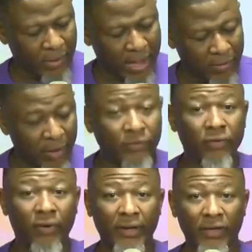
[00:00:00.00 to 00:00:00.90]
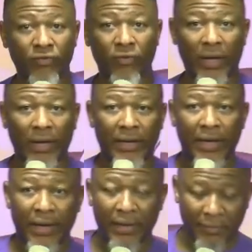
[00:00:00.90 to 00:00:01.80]
are going to read it
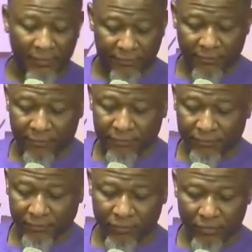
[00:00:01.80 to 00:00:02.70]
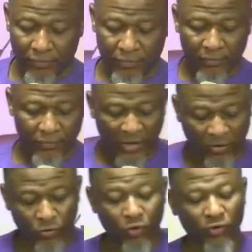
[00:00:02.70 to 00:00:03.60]
together, the
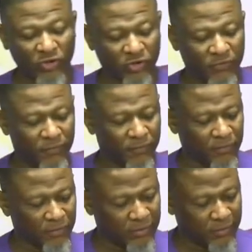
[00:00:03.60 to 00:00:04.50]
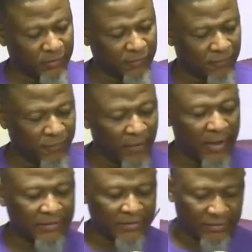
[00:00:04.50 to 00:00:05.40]
two
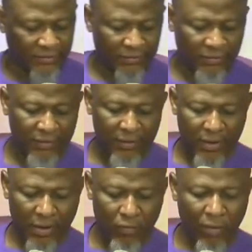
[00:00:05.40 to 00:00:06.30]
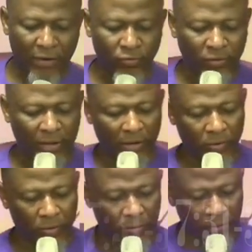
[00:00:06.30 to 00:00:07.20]
verses. 1, 2, 3,
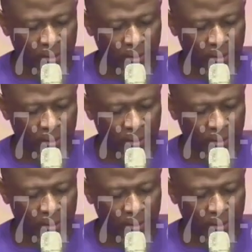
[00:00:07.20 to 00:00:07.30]
go.